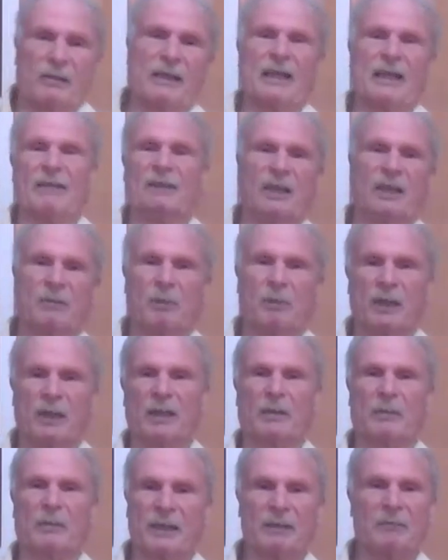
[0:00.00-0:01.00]
they would have less
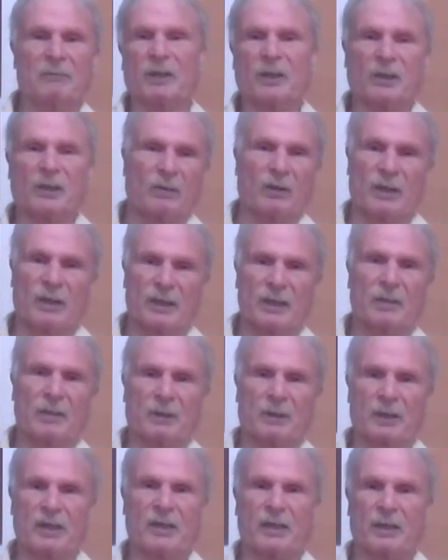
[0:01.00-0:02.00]
money to begin with, or the
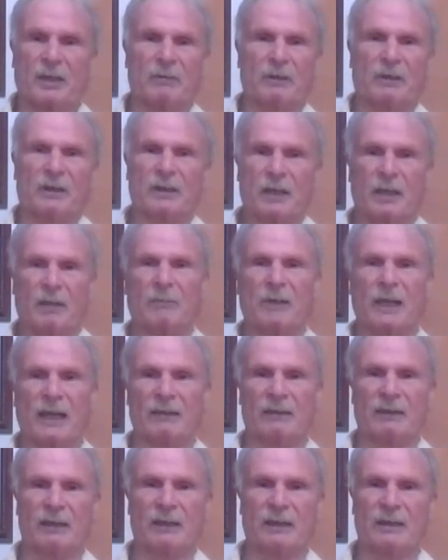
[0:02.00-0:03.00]
timber industry would come
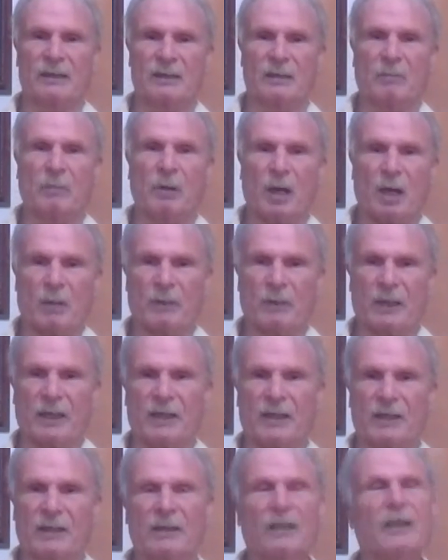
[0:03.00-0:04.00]
down on the
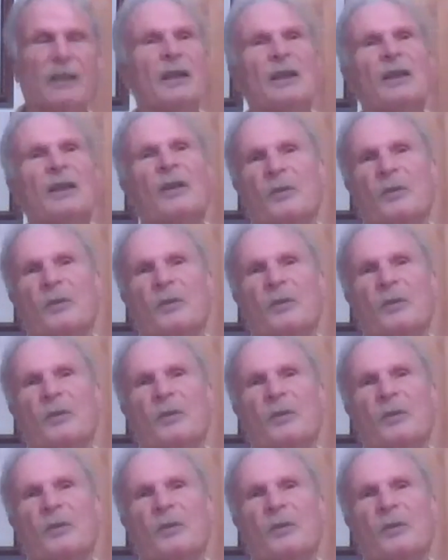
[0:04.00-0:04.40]
department and